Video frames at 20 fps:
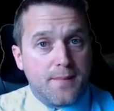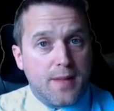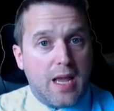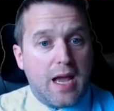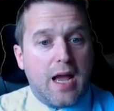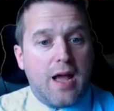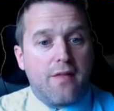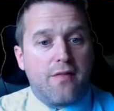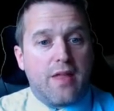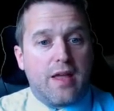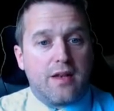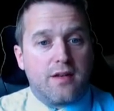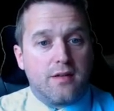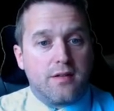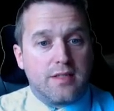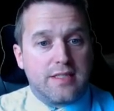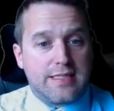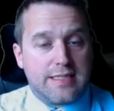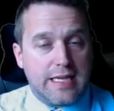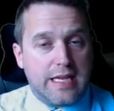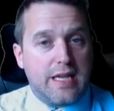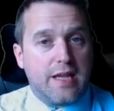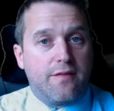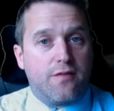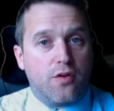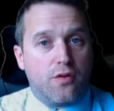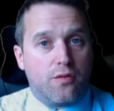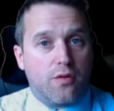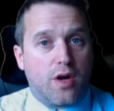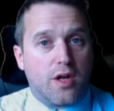and then see
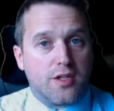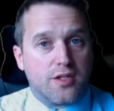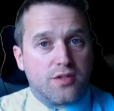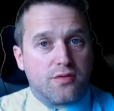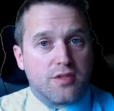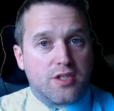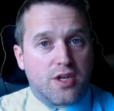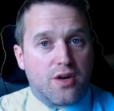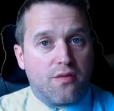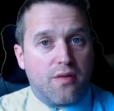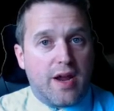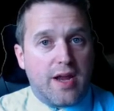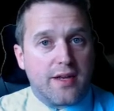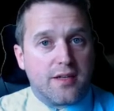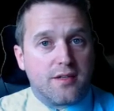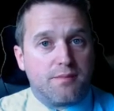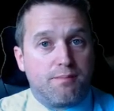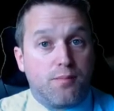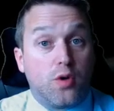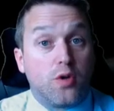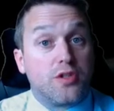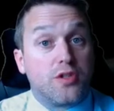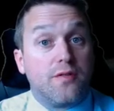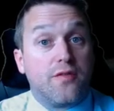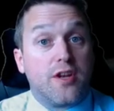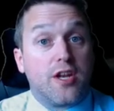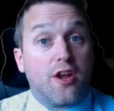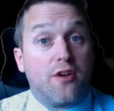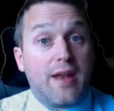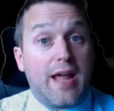if your answer is correct. Pause the
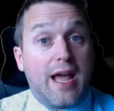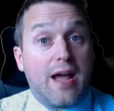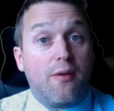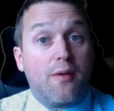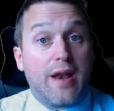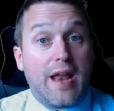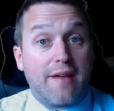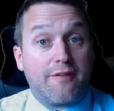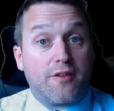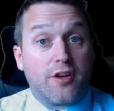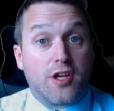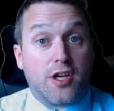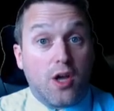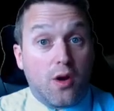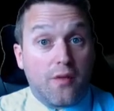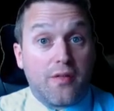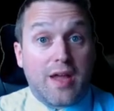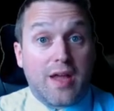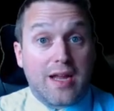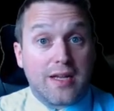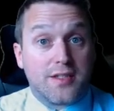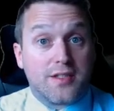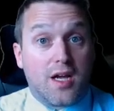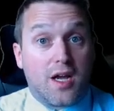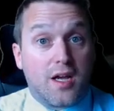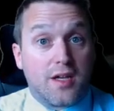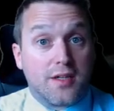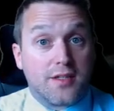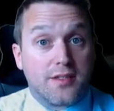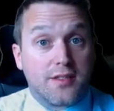video now and have a go at that
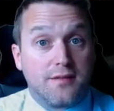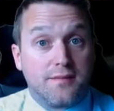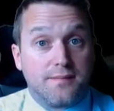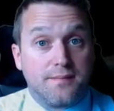task.